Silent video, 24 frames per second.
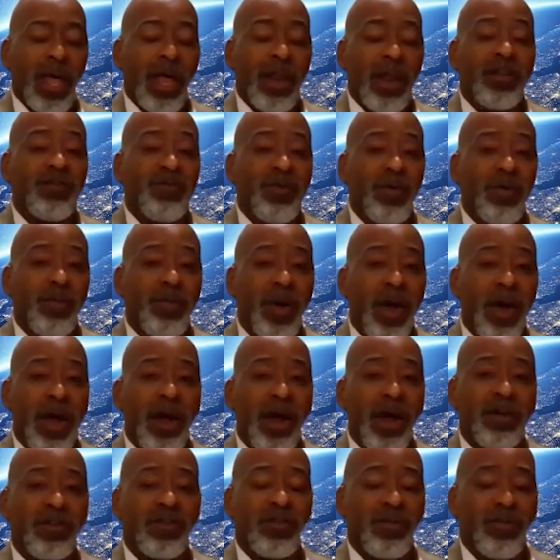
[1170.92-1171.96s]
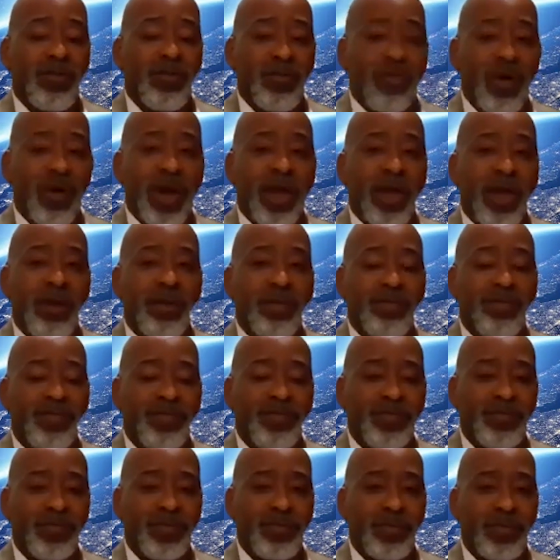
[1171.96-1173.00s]
Let us prepare to pray
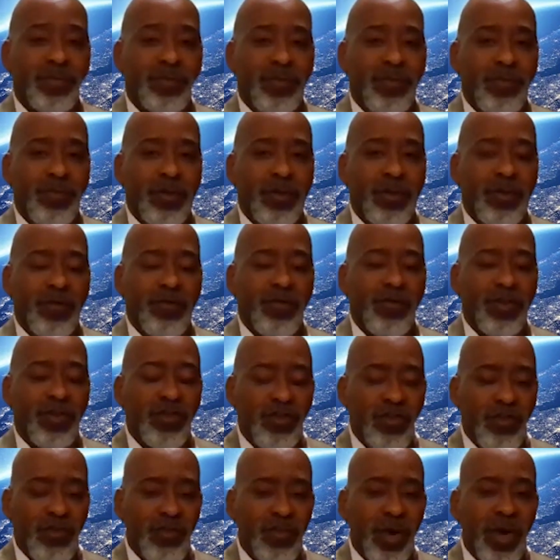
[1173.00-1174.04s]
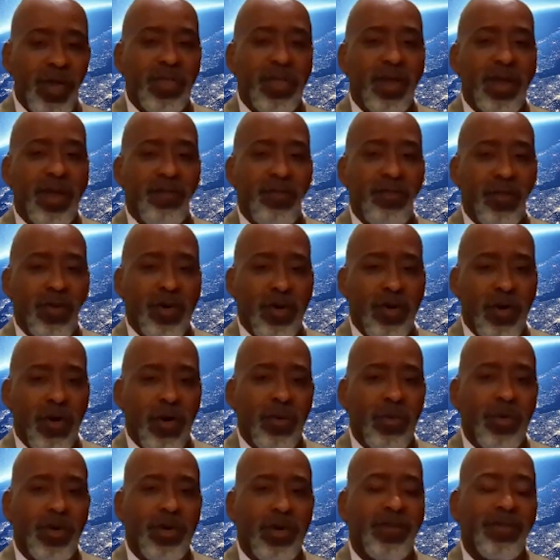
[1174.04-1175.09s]
for strength and for
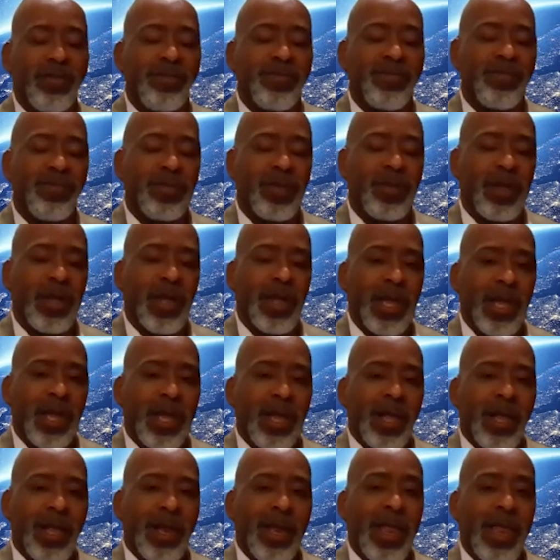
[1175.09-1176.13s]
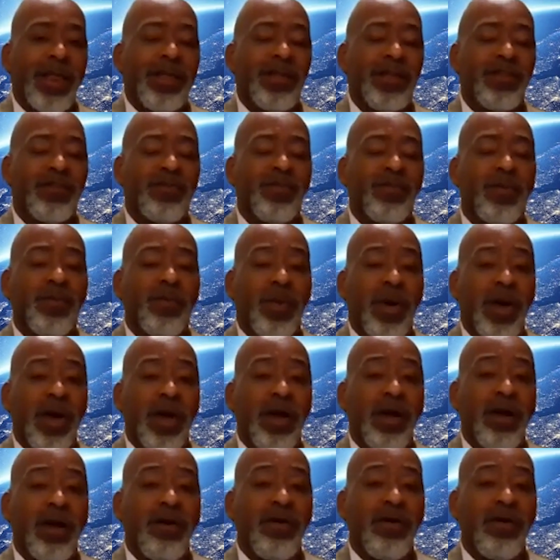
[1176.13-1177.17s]
courage. Let us
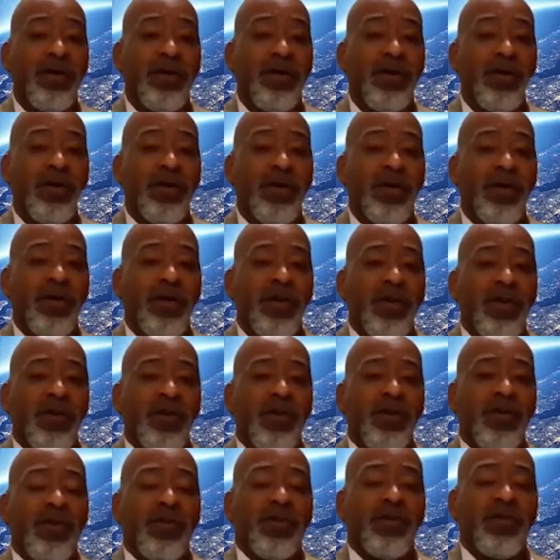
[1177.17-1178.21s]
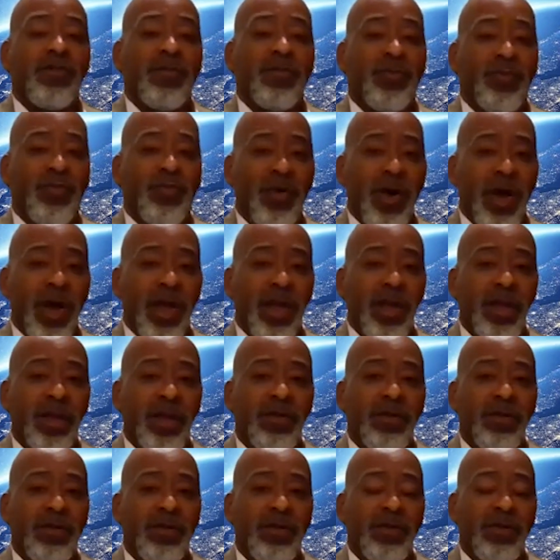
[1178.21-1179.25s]
prepare to
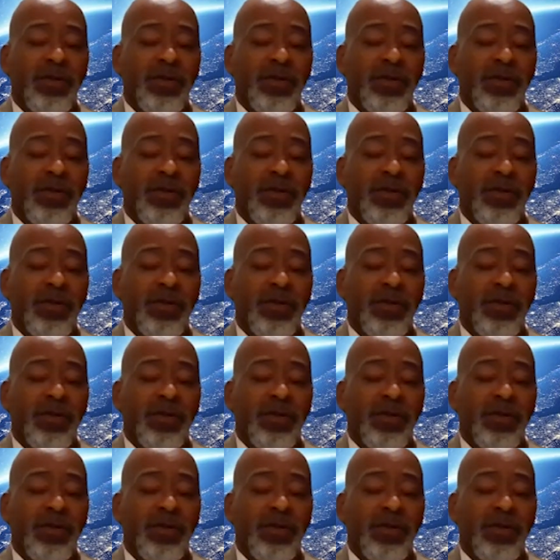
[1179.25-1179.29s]
pray